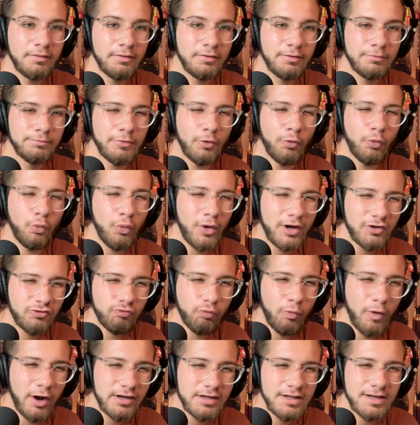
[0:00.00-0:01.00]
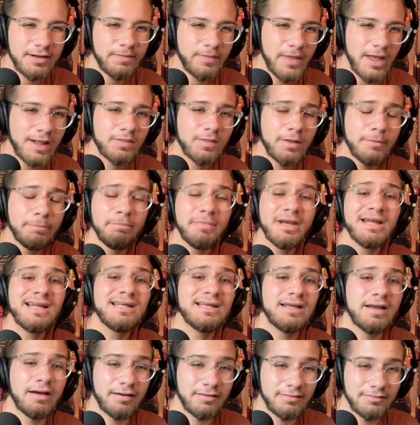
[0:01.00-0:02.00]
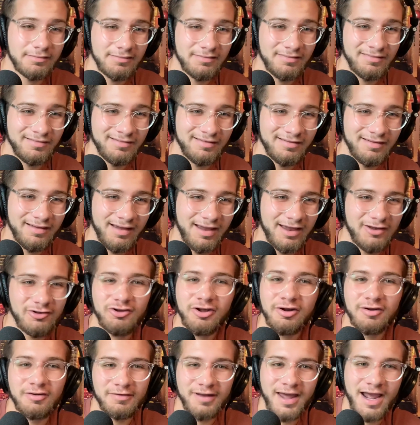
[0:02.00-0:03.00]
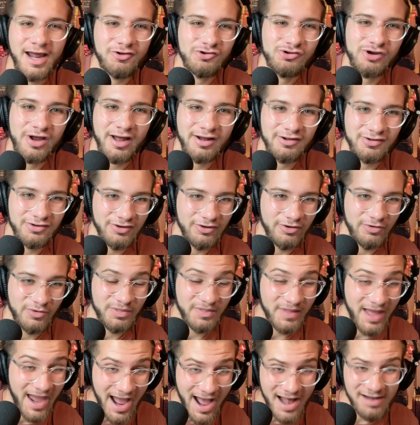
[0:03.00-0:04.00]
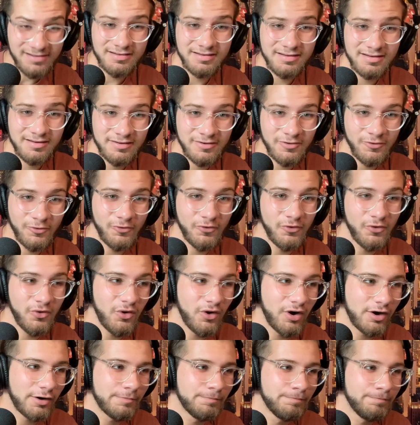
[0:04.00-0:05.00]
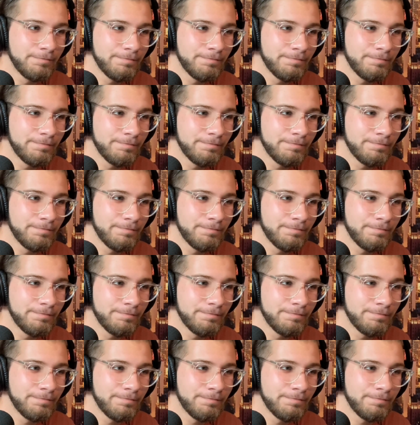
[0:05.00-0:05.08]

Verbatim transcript: But which one do you think the media is going to latch onto? That, or